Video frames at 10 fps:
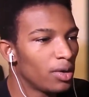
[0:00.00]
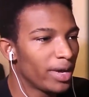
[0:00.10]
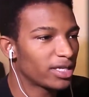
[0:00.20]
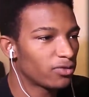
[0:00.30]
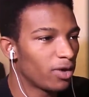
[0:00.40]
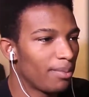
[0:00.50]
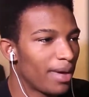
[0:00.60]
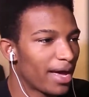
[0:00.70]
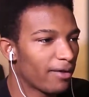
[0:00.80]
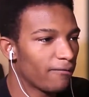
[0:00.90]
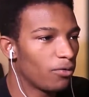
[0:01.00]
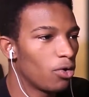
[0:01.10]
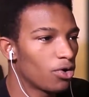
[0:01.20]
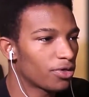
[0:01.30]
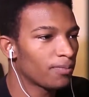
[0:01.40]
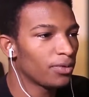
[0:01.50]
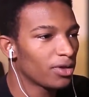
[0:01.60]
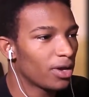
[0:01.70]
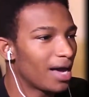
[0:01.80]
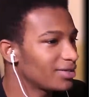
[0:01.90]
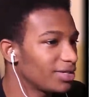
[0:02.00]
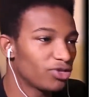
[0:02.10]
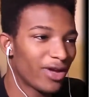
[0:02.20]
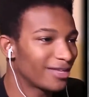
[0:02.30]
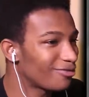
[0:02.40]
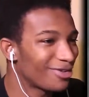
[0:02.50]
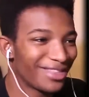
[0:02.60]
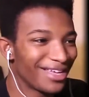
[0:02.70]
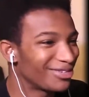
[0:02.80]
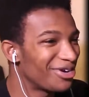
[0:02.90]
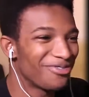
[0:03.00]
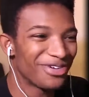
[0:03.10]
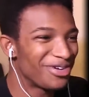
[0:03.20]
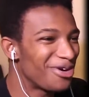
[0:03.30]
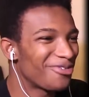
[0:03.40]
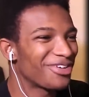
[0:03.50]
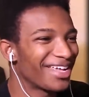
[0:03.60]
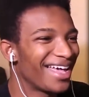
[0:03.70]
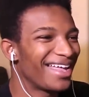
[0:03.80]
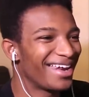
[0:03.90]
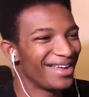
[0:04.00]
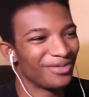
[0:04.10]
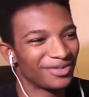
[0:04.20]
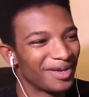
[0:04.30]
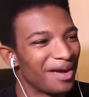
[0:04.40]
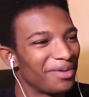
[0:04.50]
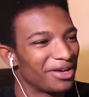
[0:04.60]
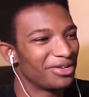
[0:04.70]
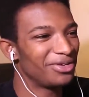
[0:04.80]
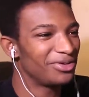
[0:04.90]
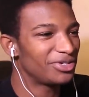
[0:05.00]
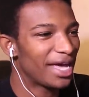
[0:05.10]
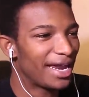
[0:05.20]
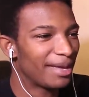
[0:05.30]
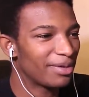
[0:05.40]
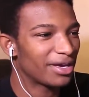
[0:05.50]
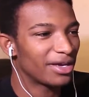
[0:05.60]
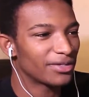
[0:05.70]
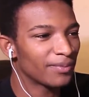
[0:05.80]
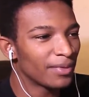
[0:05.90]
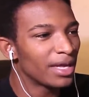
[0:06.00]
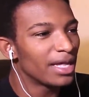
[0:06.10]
We had to run back and forth, constantly transferring things over and over again, and it was becoming a huge headache because,